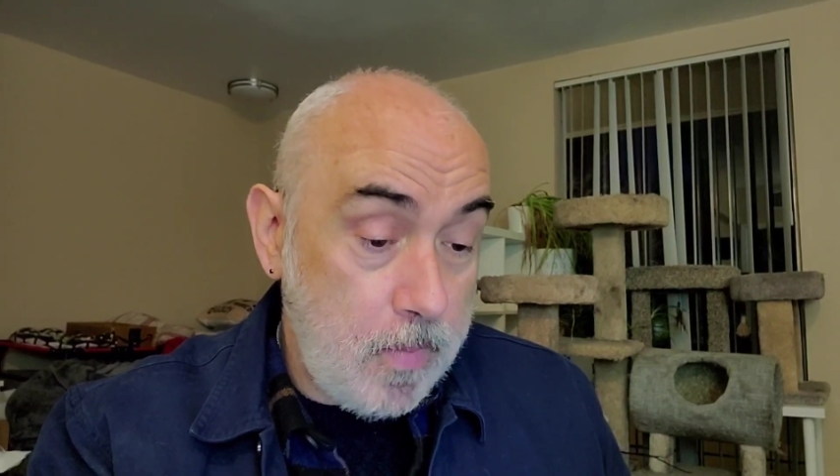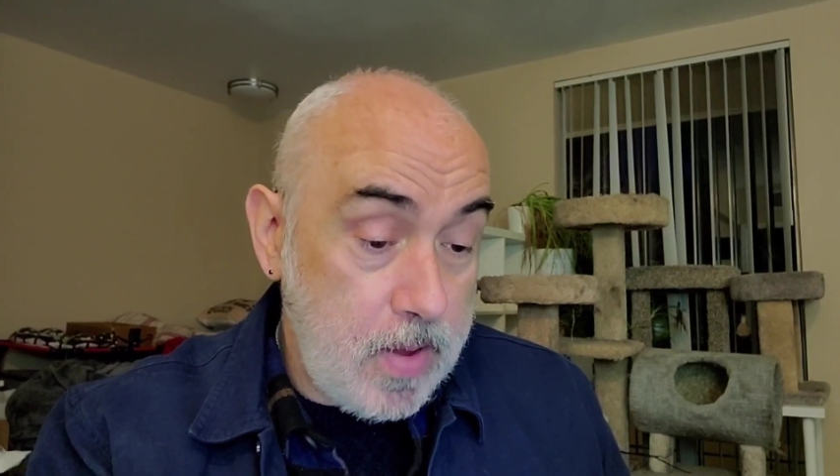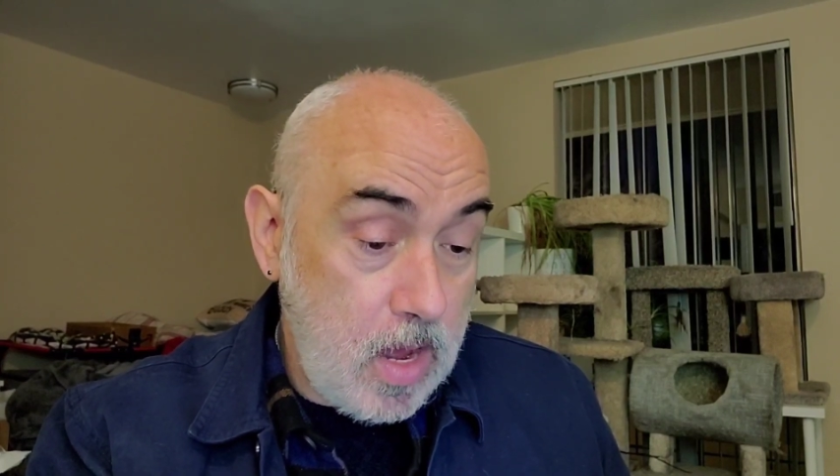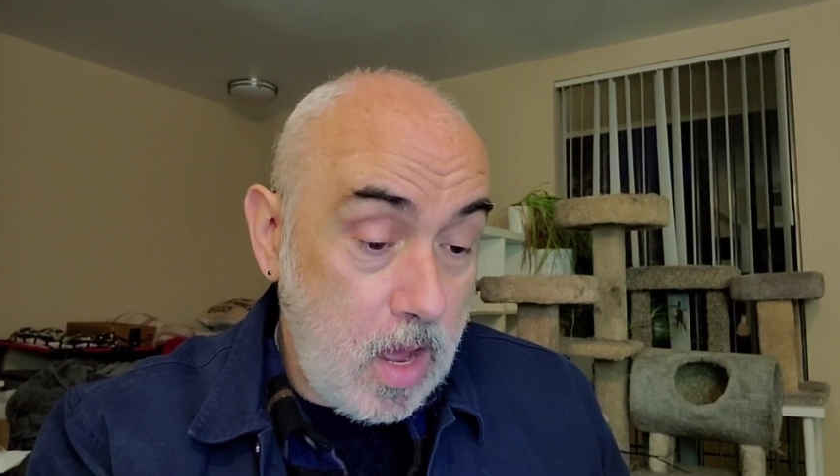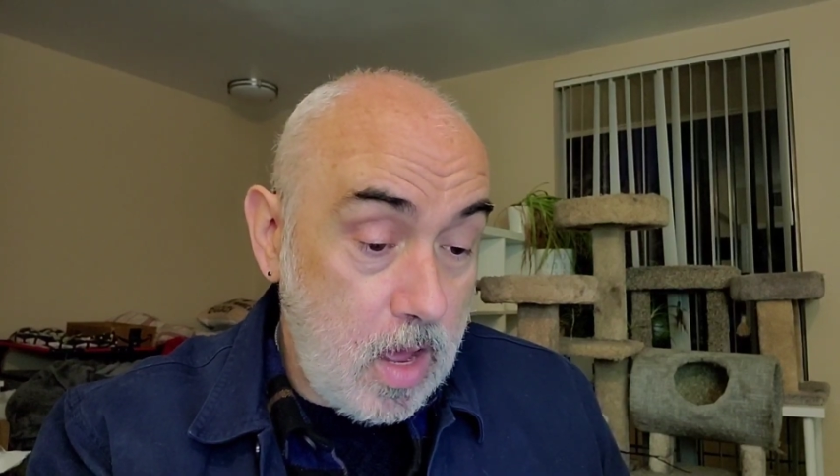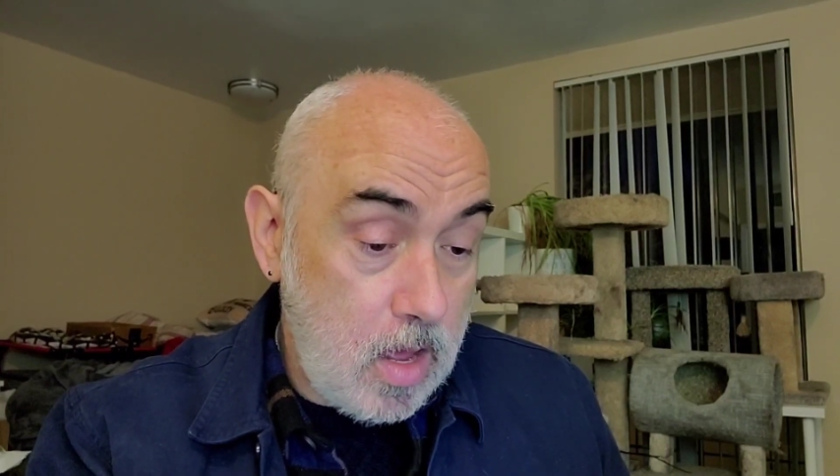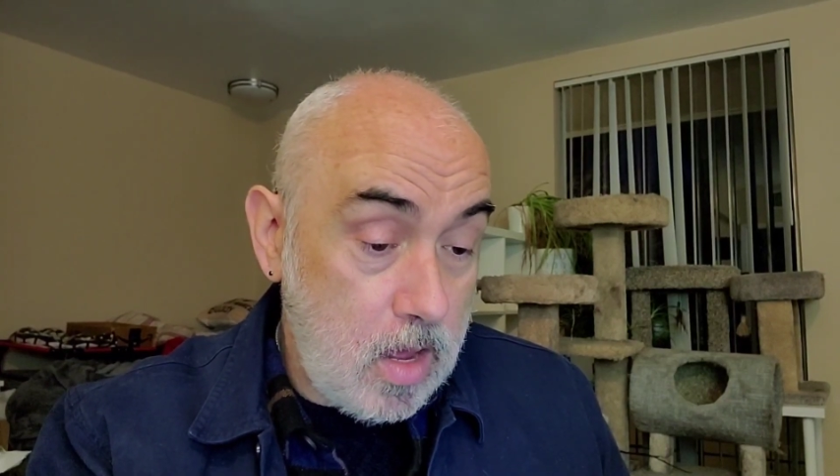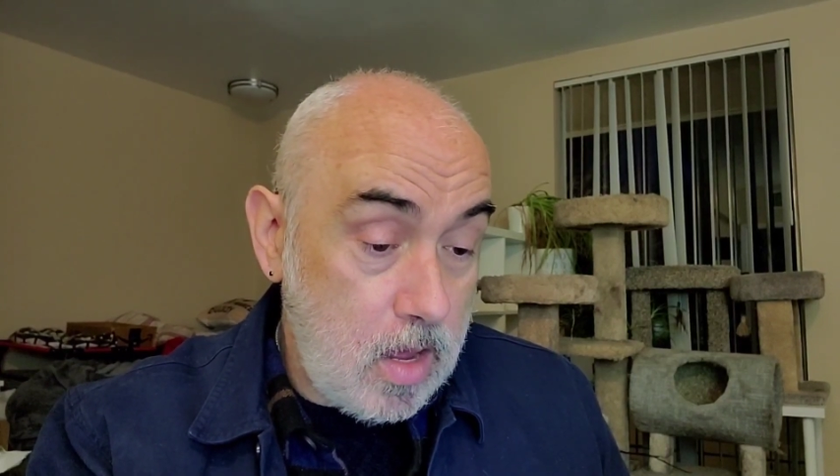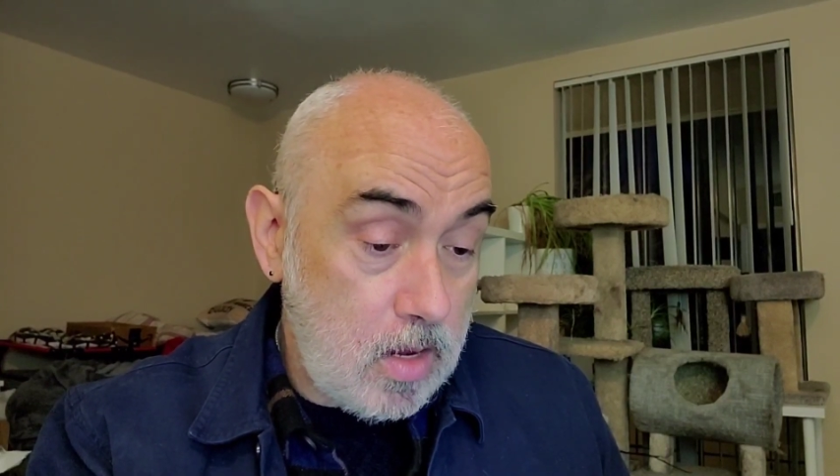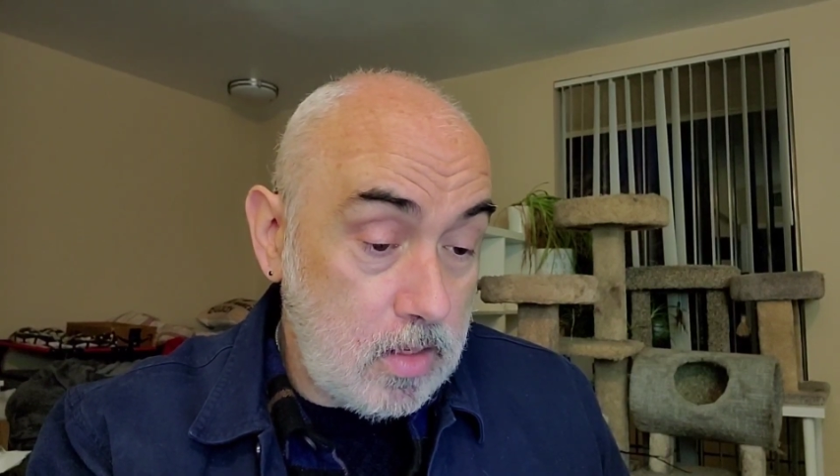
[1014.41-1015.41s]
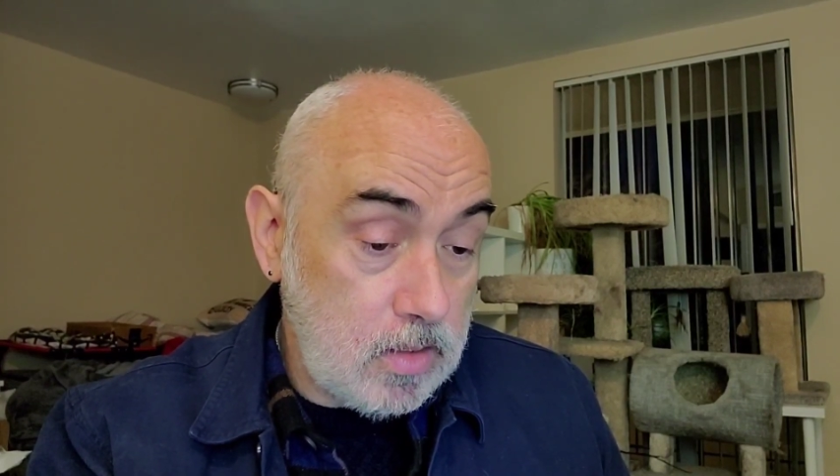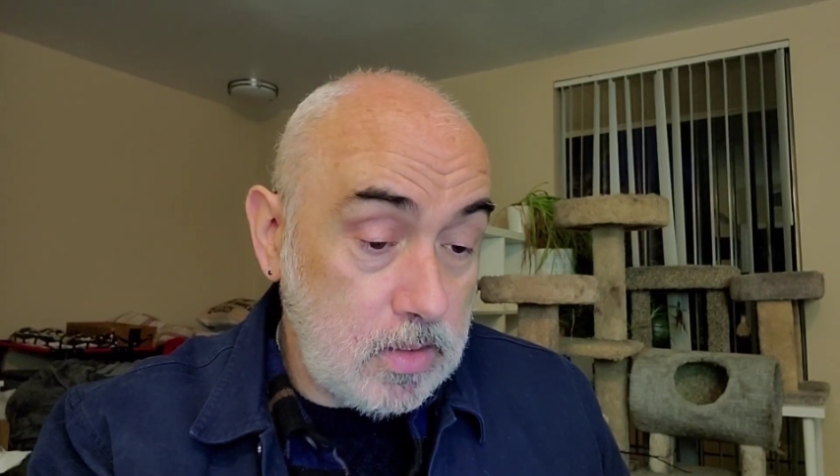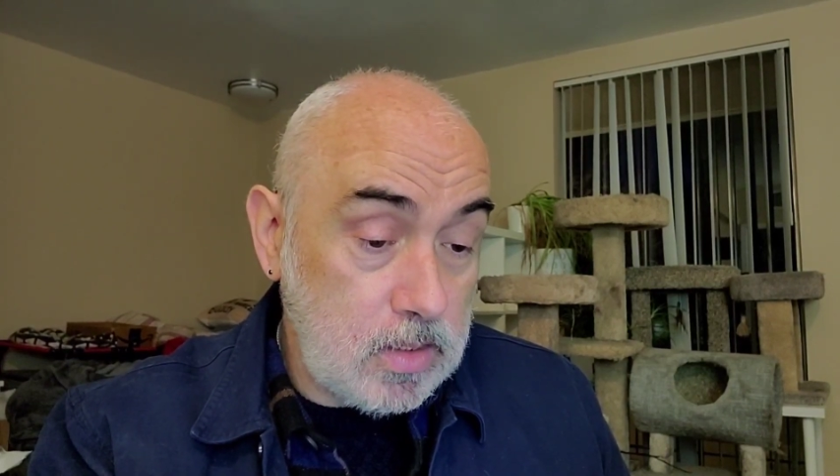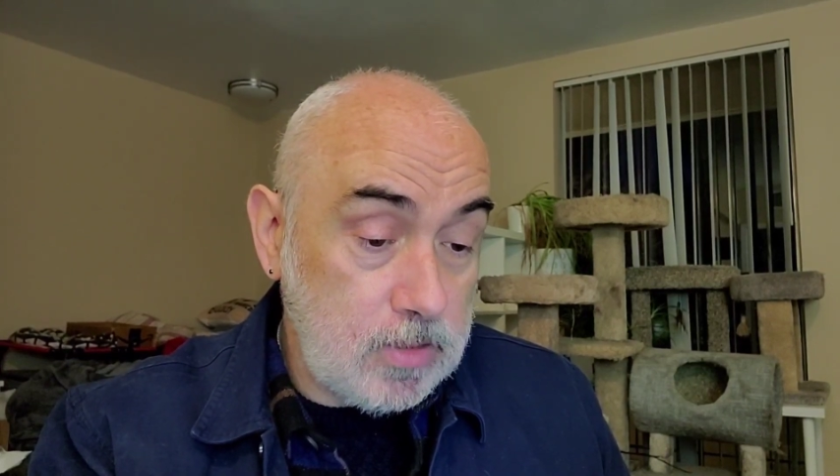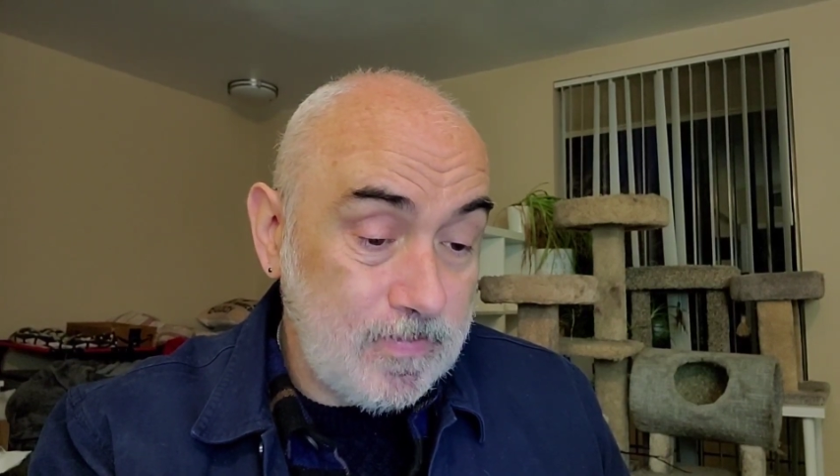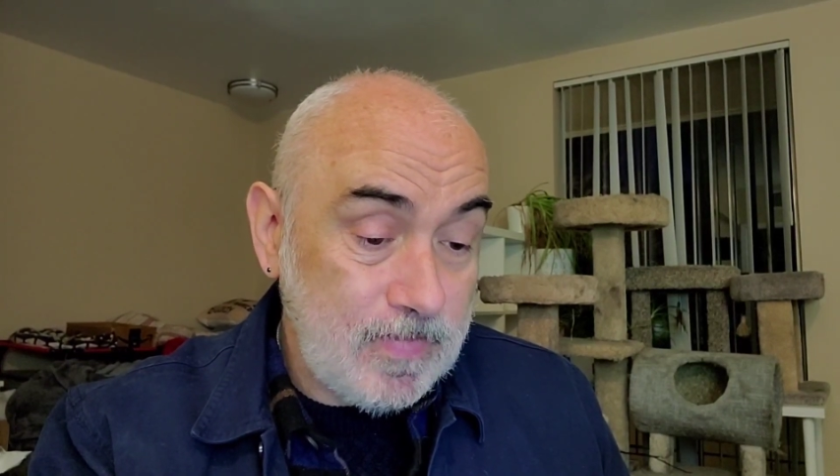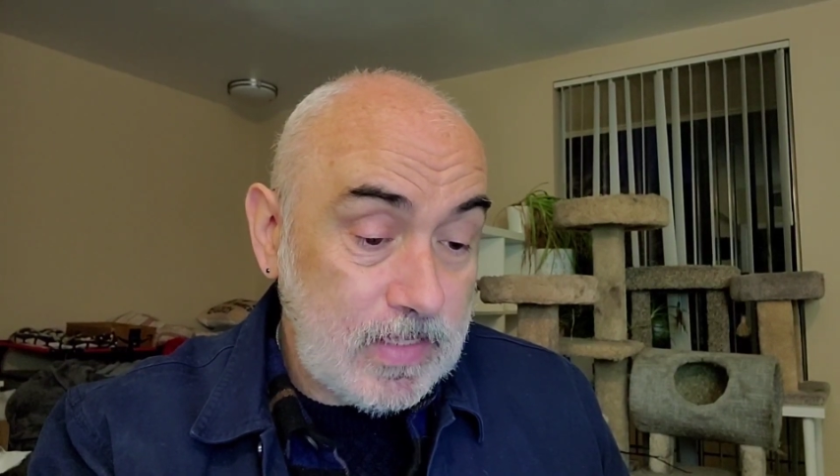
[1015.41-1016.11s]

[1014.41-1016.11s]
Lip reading: because,